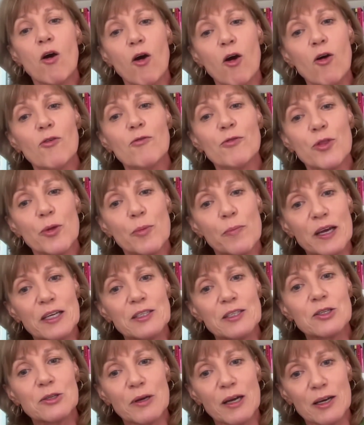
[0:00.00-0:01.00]
of the
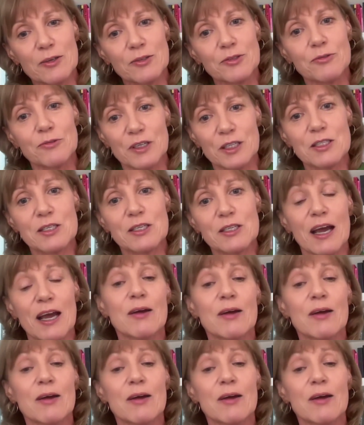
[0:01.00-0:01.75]
mental health risk.